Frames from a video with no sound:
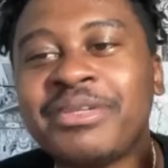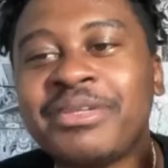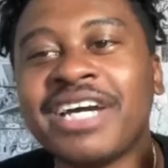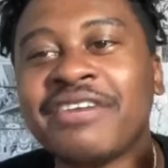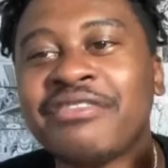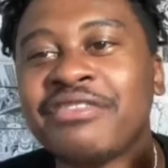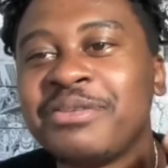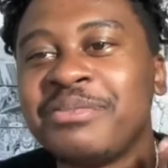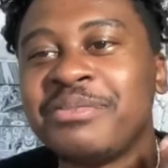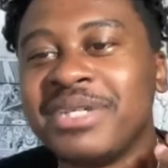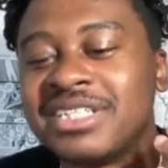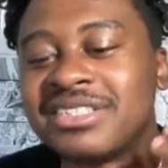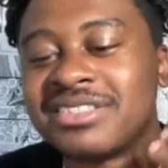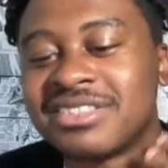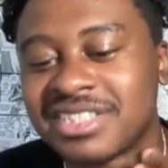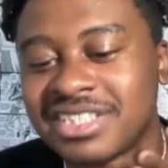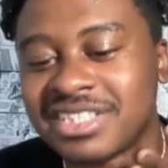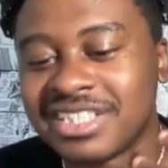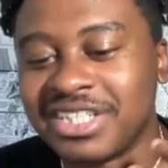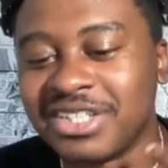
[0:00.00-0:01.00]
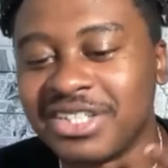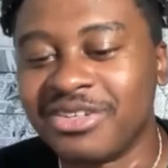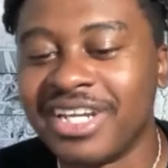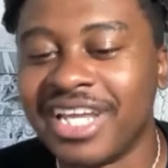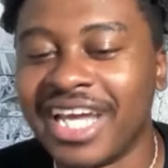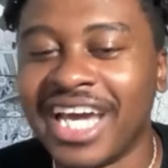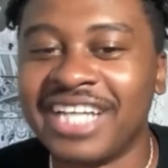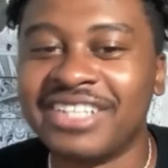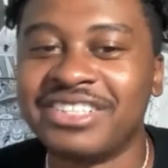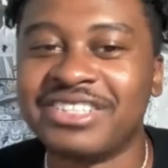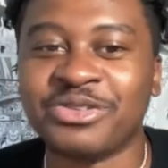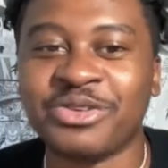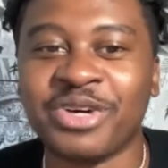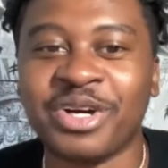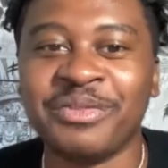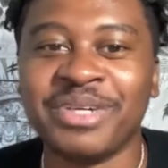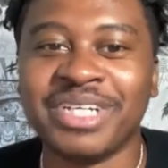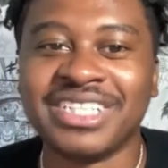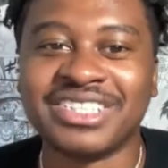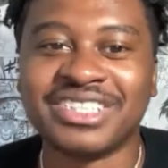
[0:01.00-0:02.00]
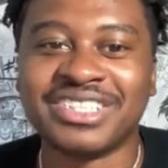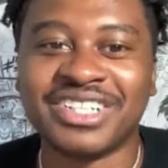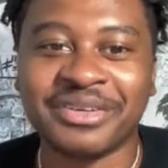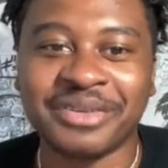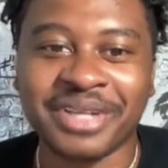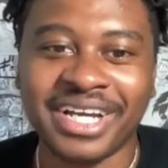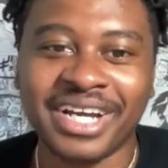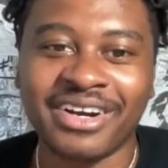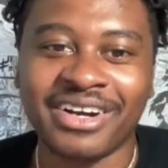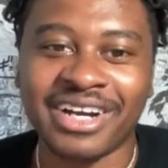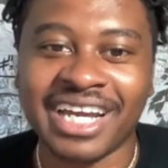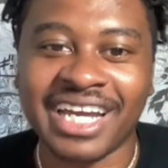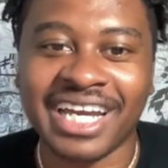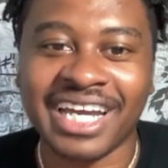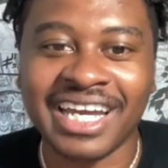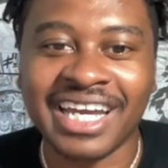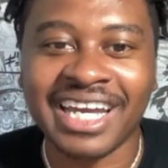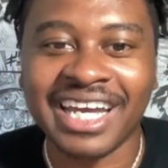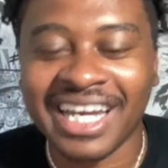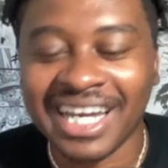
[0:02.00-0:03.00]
definitely be interested in doing it. I just want to make sure I'm like okay.